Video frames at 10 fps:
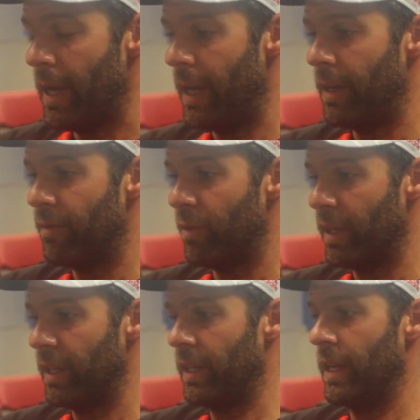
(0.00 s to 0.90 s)
And if we
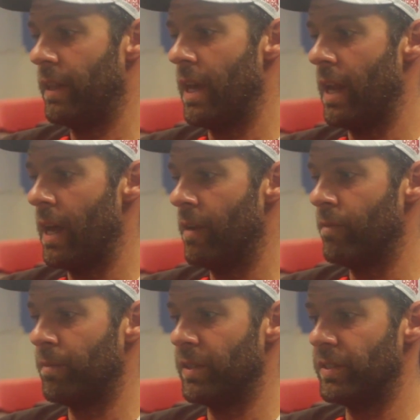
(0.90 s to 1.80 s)
can get that out of
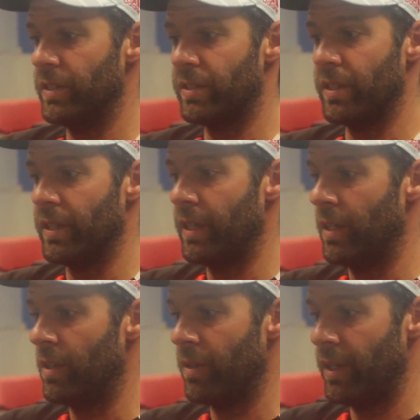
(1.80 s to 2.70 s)
him consistently,
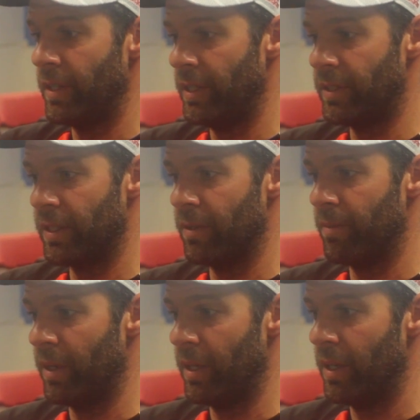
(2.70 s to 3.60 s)
he's going
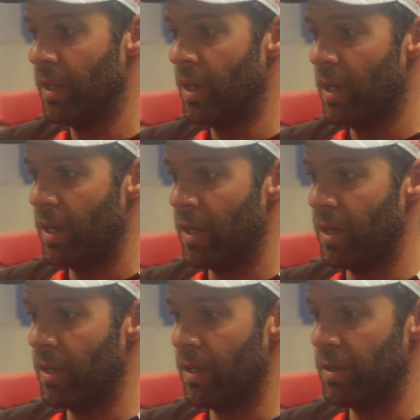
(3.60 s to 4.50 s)
to be
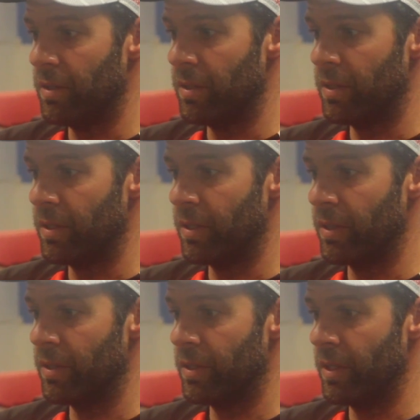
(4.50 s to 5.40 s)

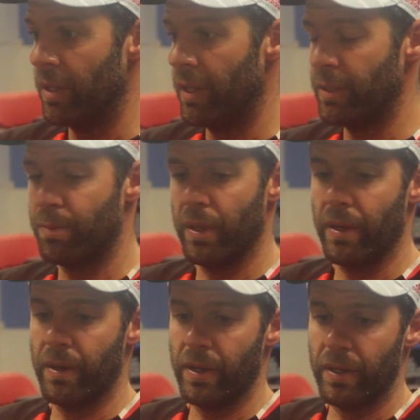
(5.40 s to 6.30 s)
a nice
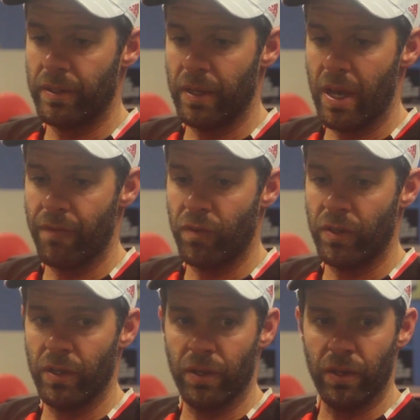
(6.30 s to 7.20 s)
player to have
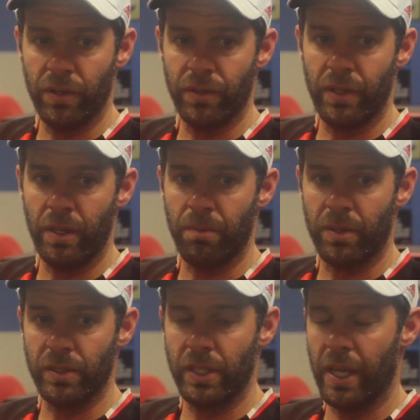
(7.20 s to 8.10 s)
on your team,
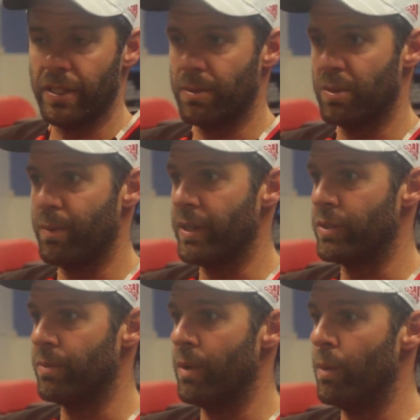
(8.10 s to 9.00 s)
because he has some
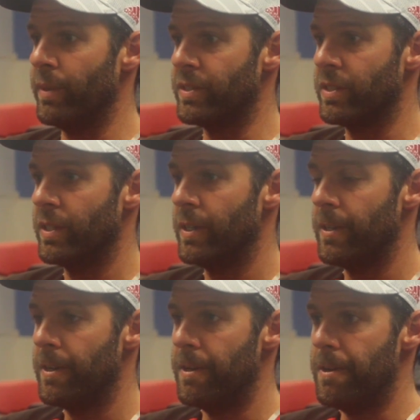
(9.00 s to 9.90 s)
special moments,
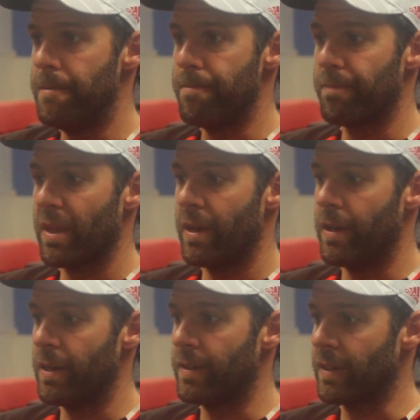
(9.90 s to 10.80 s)

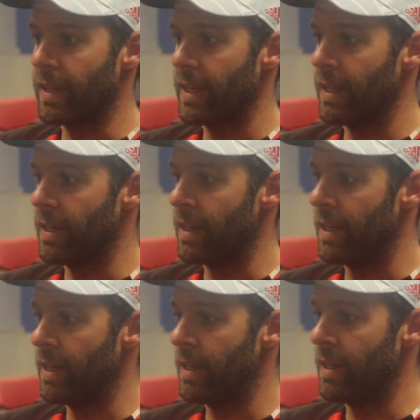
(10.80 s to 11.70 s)

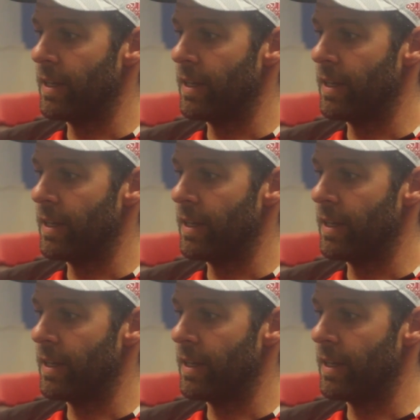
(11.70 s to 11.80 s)
and